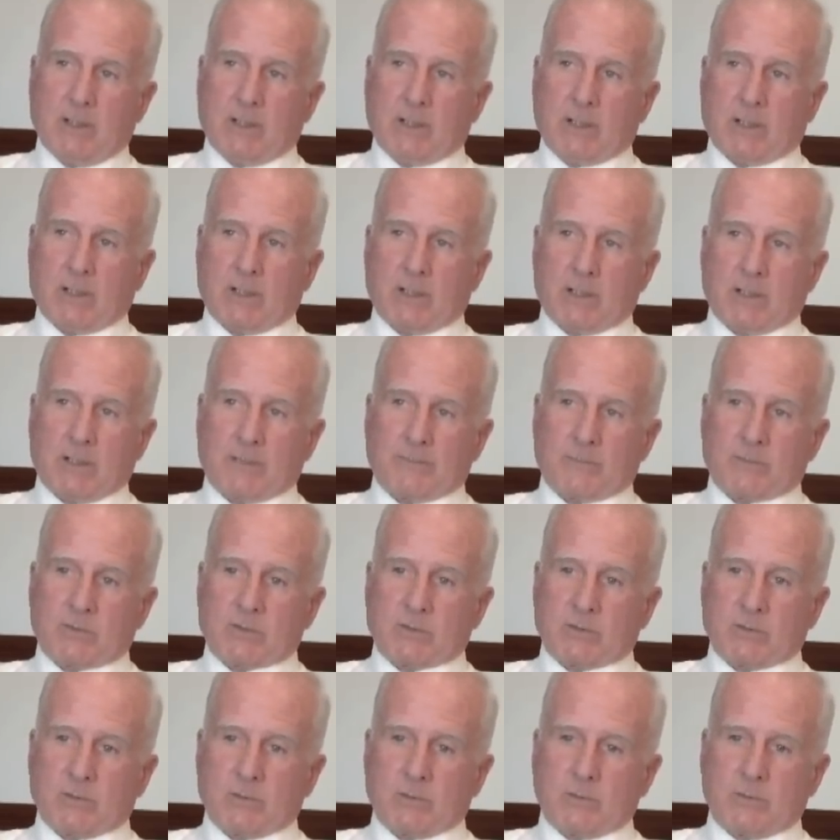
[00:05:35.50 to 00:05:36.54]

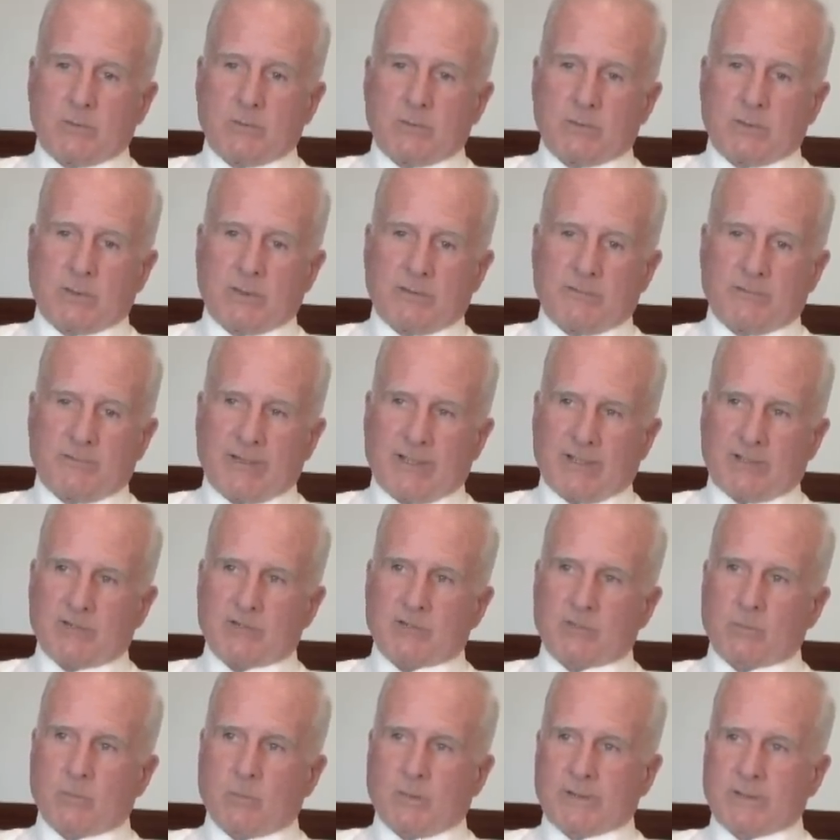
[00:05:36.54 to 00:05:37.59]
to
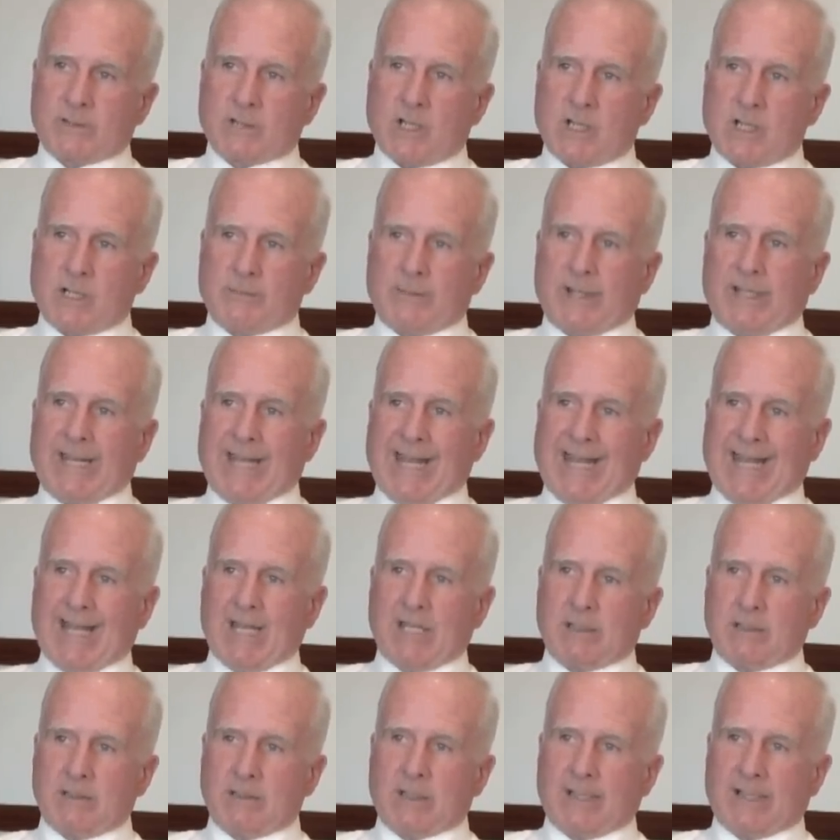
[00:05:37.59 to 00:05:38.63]
invest what time I
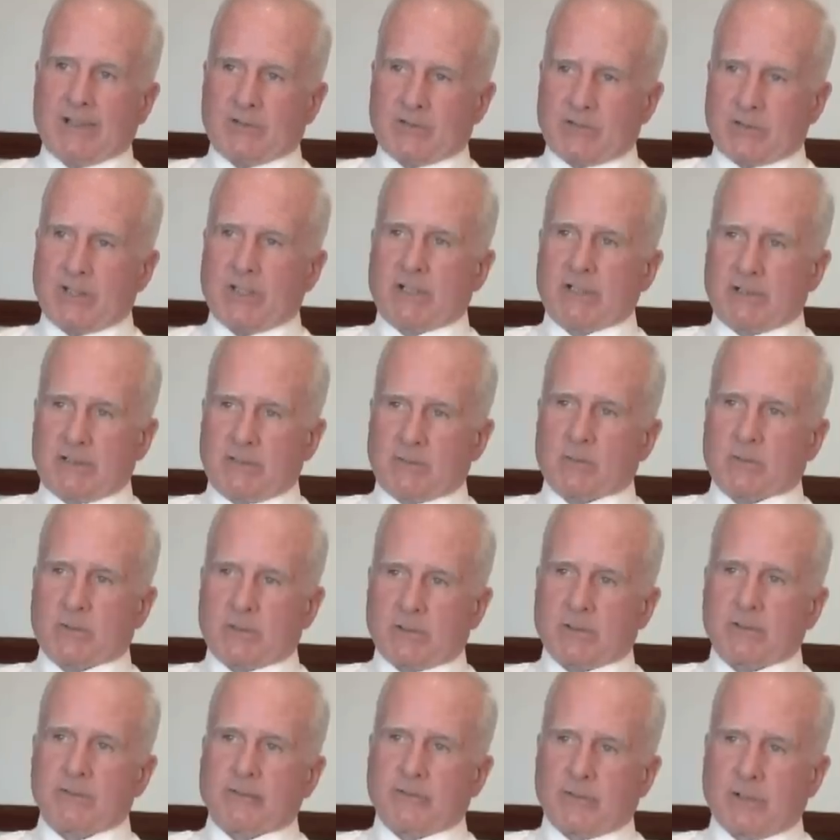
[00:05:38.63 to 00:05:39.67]
had outside of the
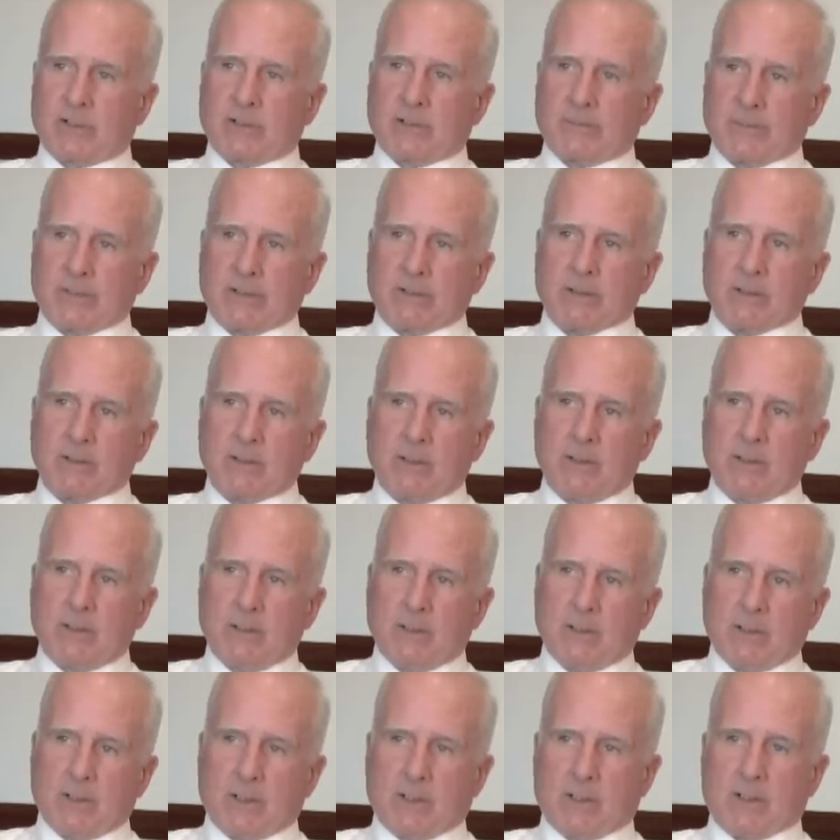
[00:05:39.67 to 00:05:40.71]
work environment
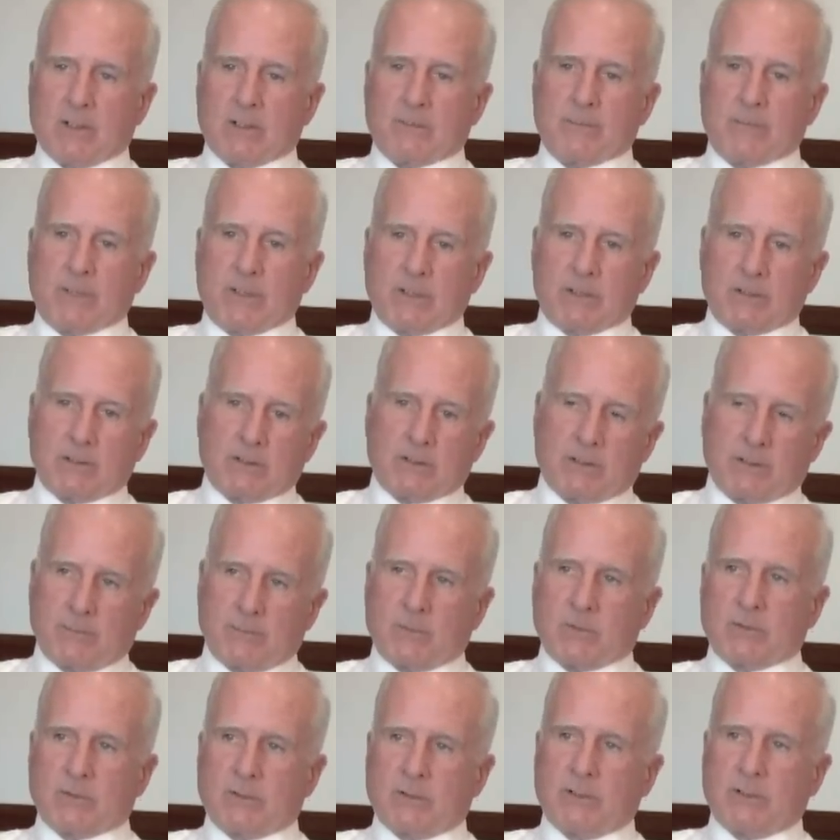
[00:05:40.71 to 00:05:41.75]
in
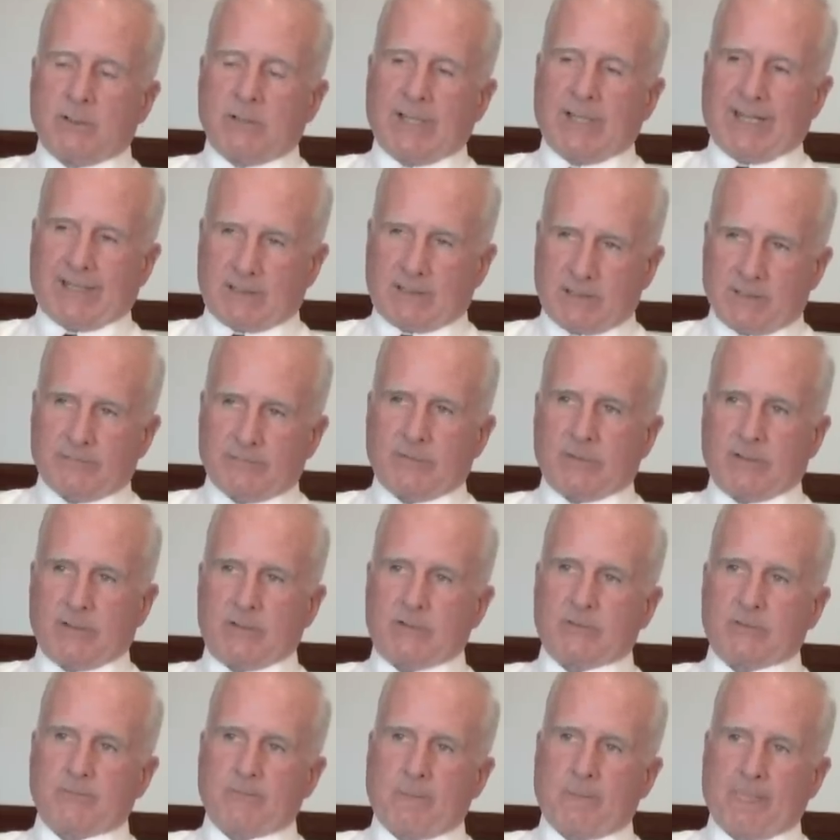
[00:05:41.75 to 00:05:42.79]
community
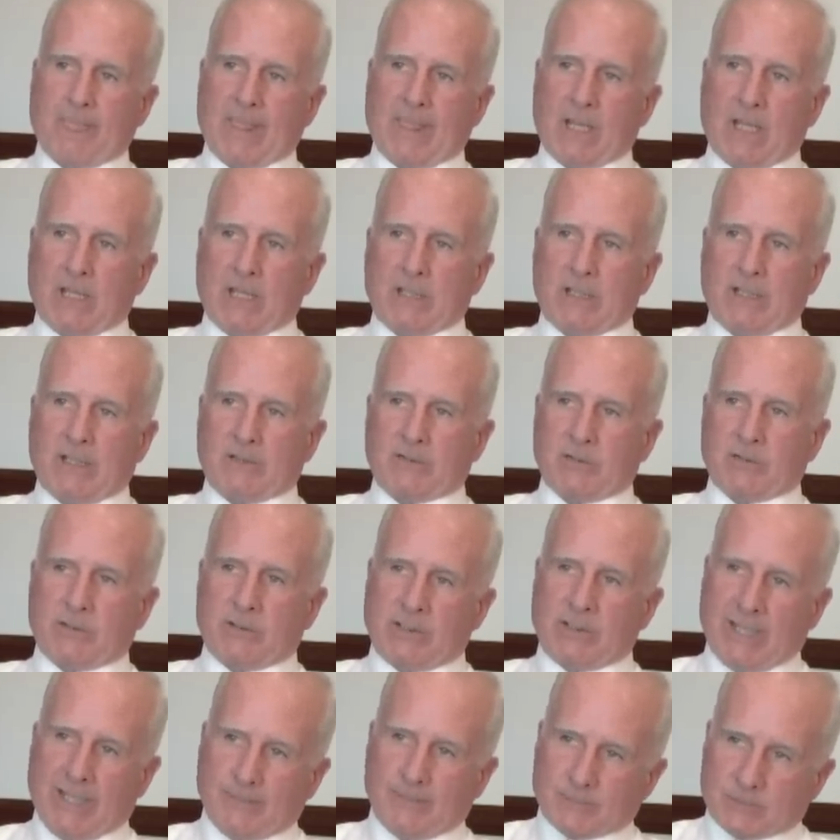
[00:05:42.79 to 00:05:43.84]
activities. And as
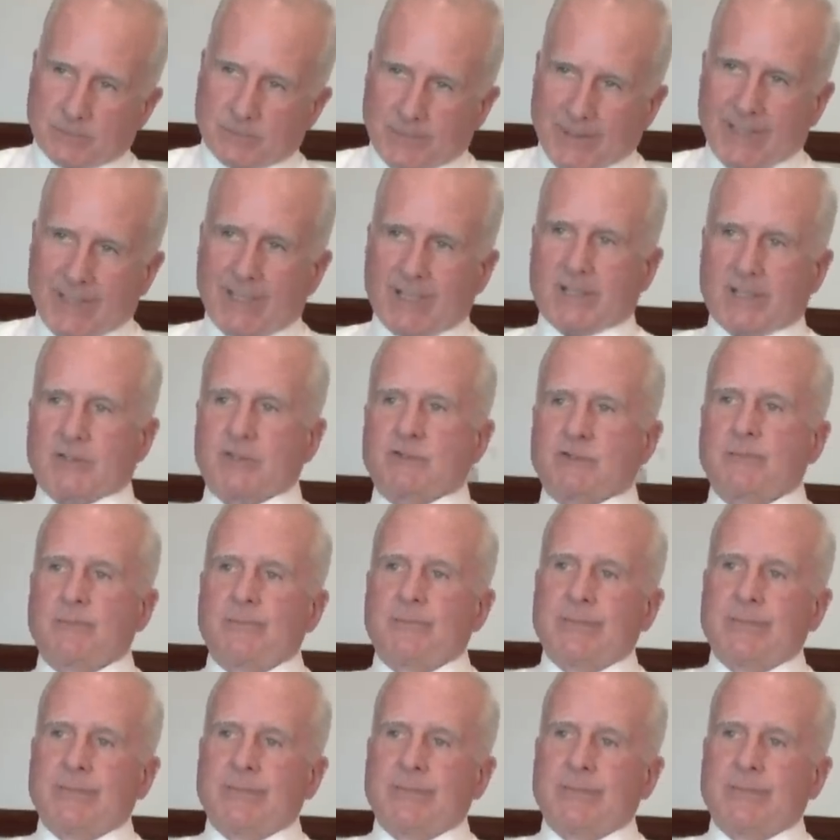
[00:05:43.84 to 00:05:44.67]
it came to pass,